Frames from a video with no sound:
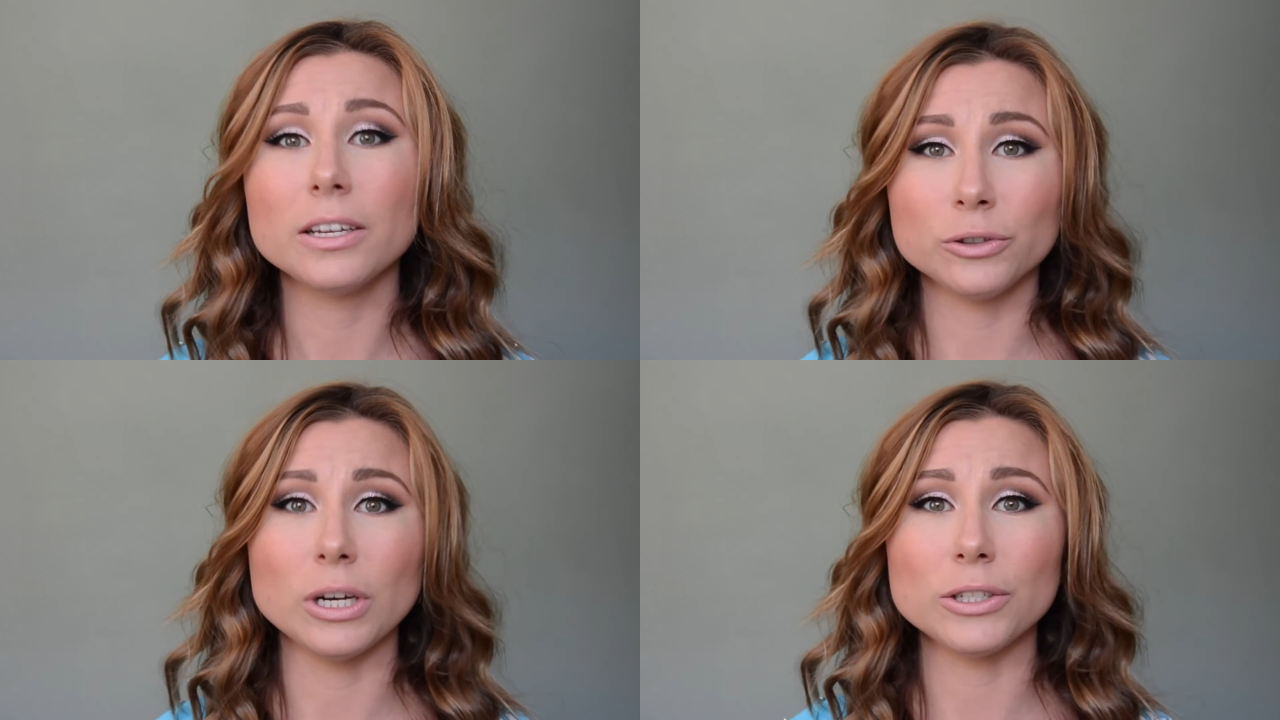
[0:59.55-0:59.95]

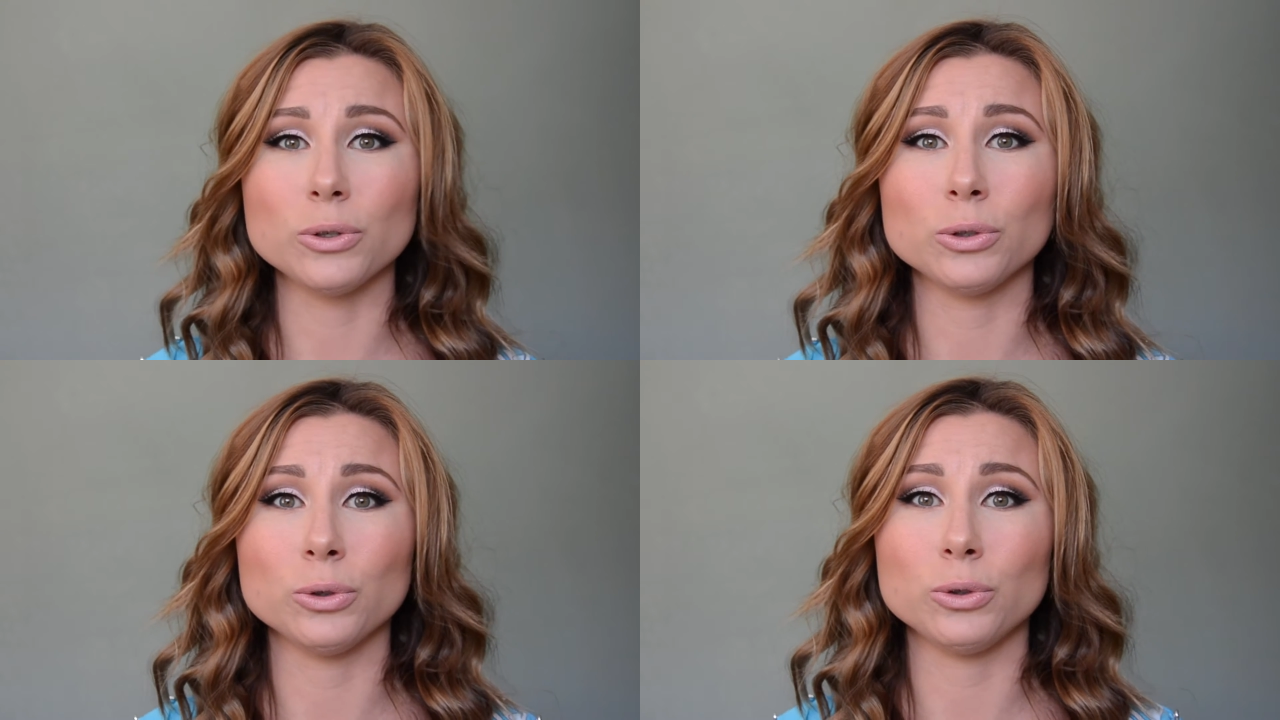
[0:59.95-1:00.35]

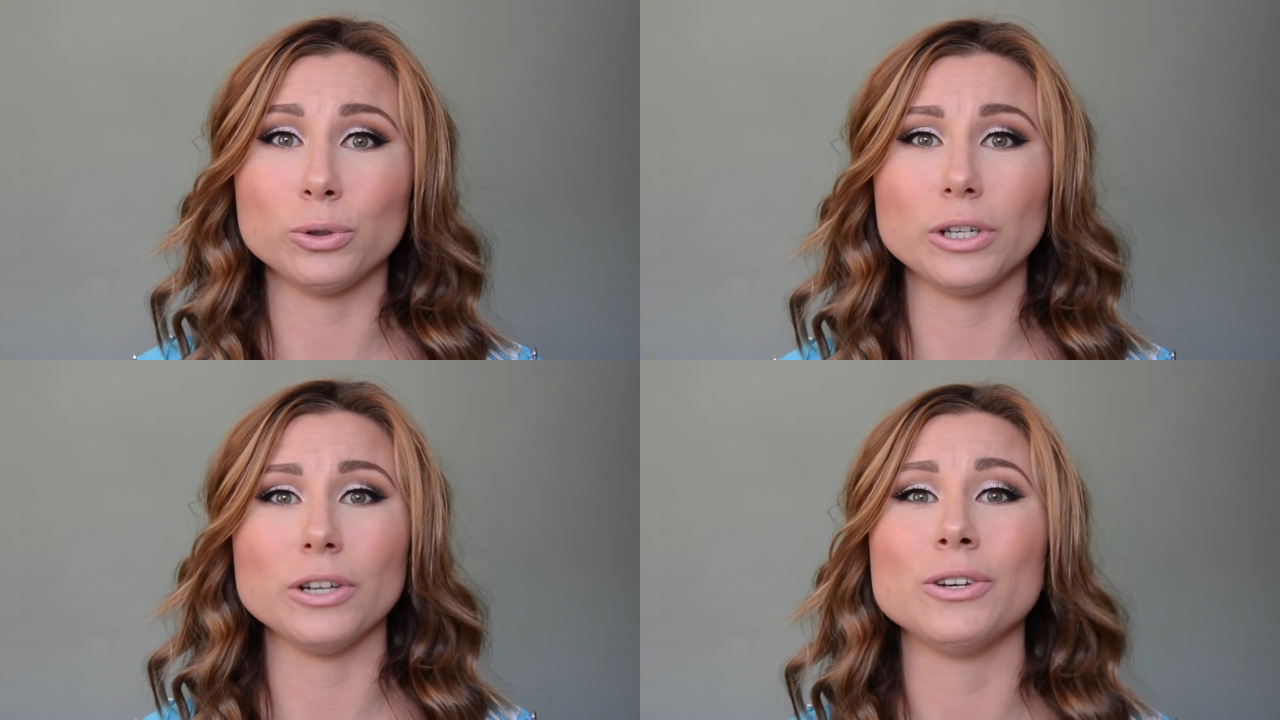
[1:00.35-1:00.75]
drugstore
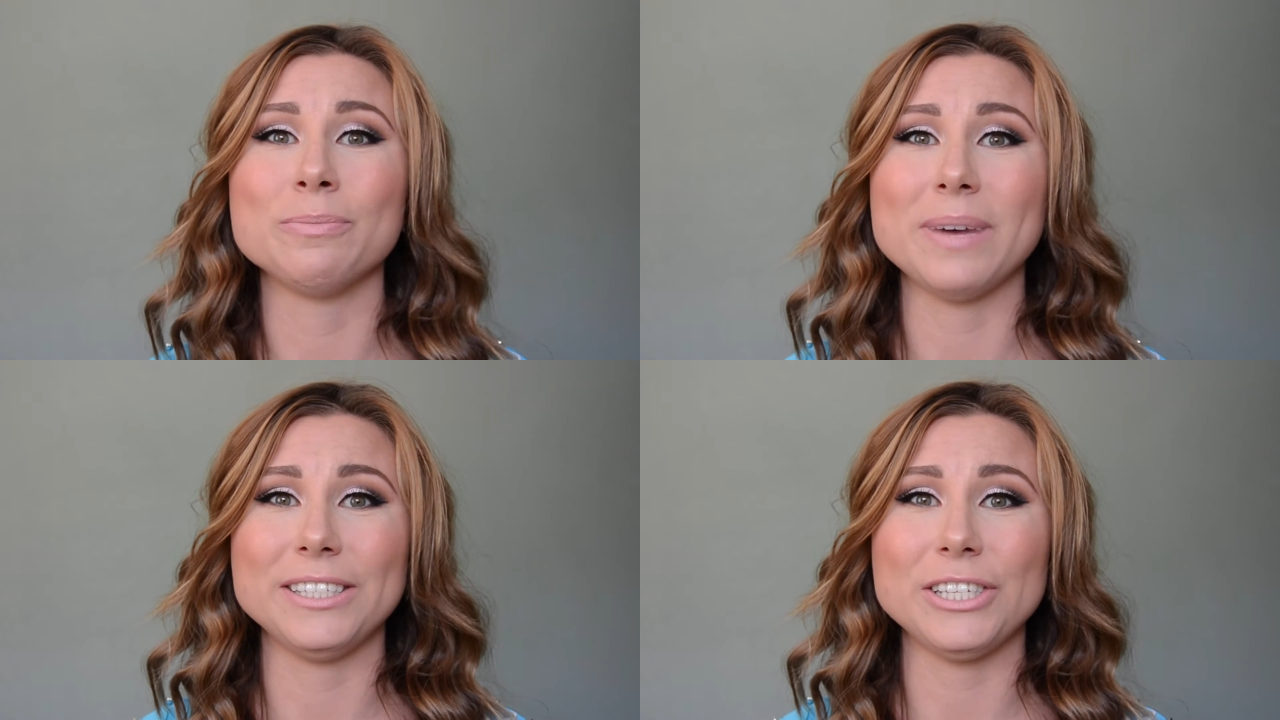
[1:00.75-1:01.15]
tutorial on
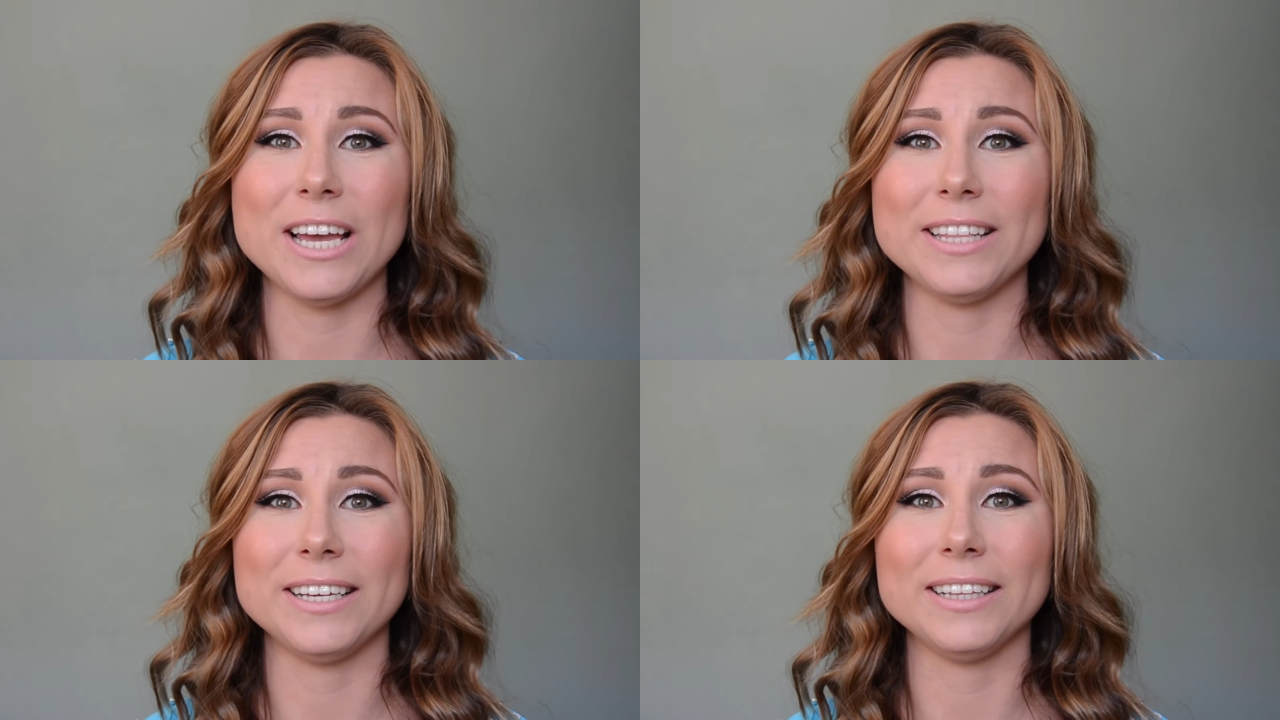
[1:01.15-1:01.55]
my
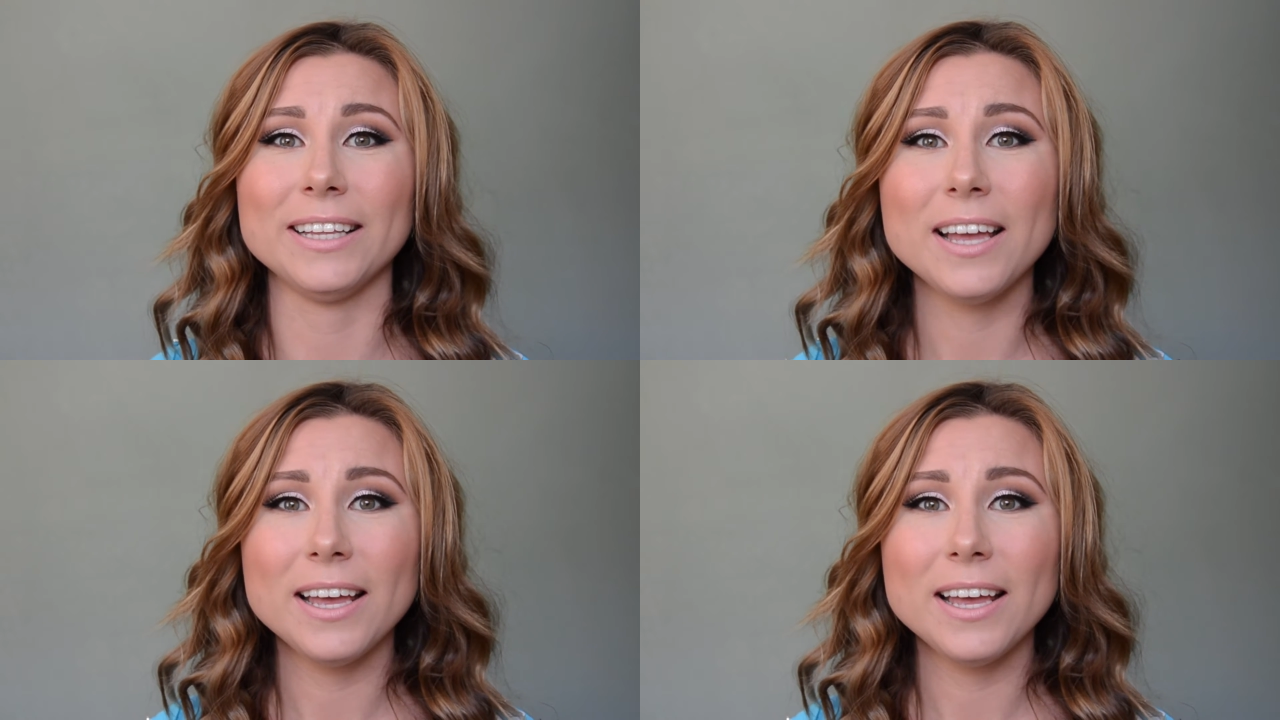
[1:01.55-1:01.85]
channel.